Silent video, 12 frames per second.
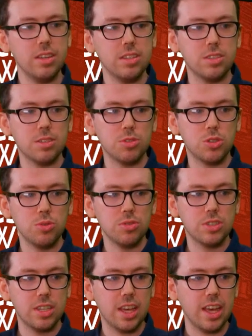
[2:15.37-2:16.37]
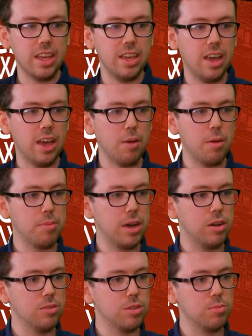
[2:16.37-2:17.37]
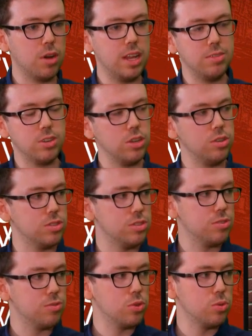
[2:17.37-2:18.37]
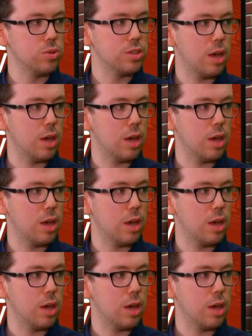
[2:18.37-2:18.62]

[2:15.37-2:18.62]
some talks today about Bayer Leverkusen's forward.